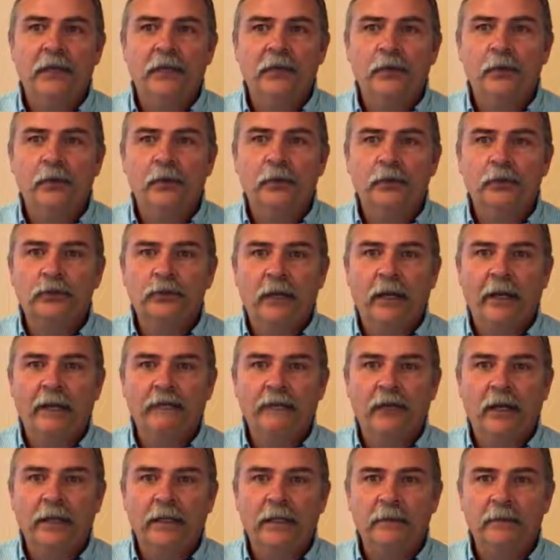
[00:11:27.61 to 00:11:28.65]
Google Drive
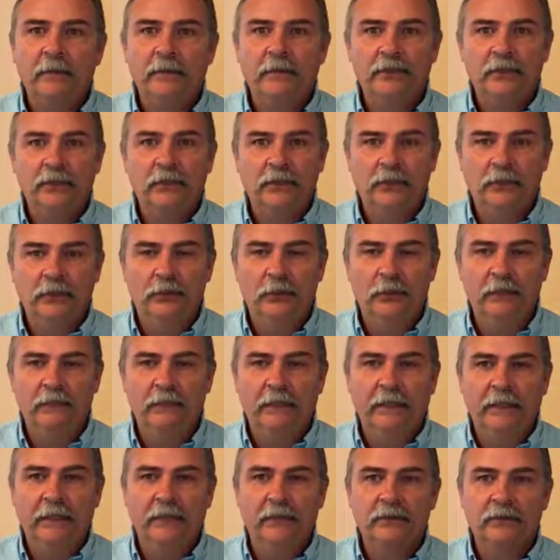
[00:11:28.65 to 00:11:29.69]
documents, YouTube
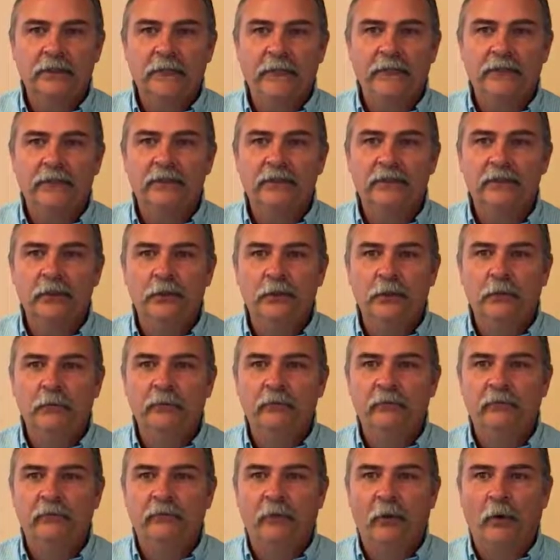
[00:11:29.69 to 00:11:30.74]
videos, and
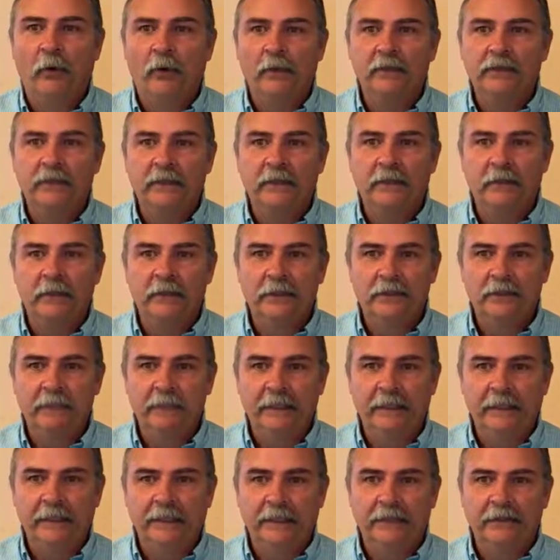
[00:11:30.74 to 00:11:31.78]
Zoom for synchronous
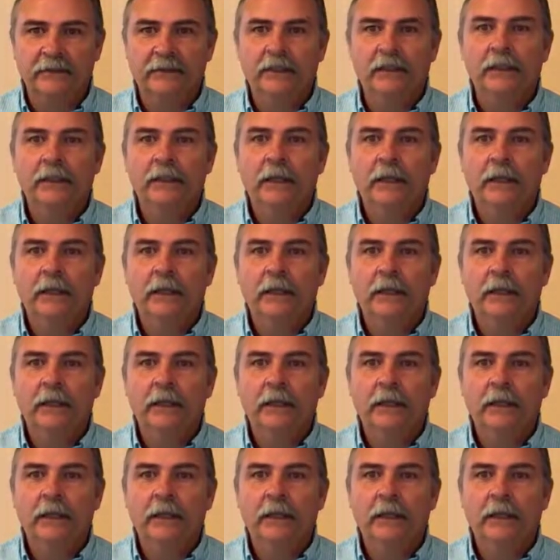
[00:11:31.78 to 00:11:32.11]
meetings.